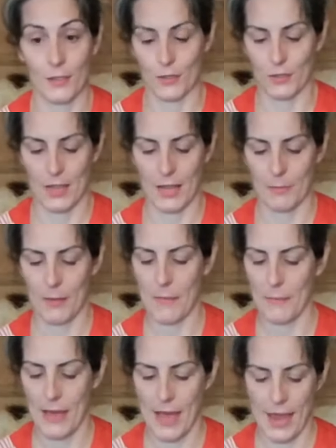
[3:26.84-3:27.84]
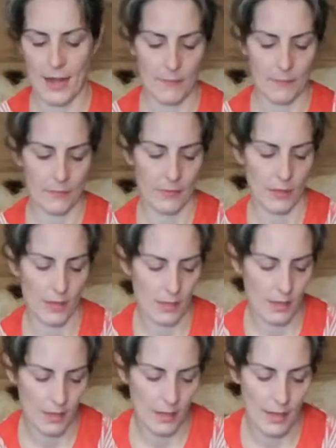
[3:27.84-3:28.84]
I had my pen,
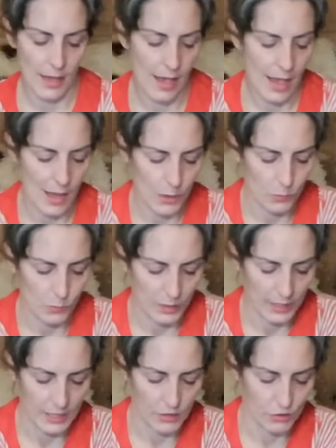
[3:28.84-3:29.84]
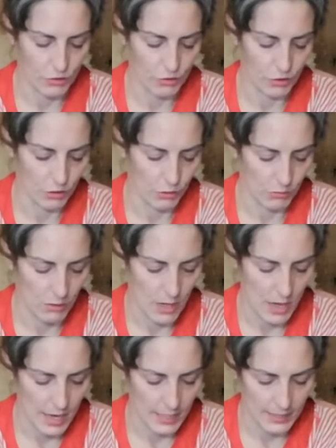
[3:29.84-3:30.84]
and we drew
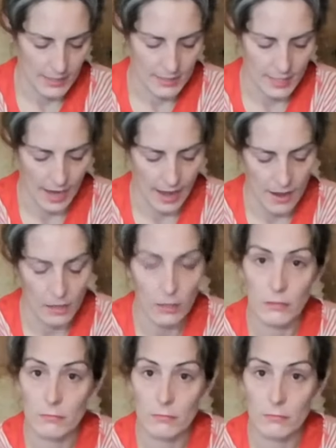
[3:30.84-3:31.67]
a tail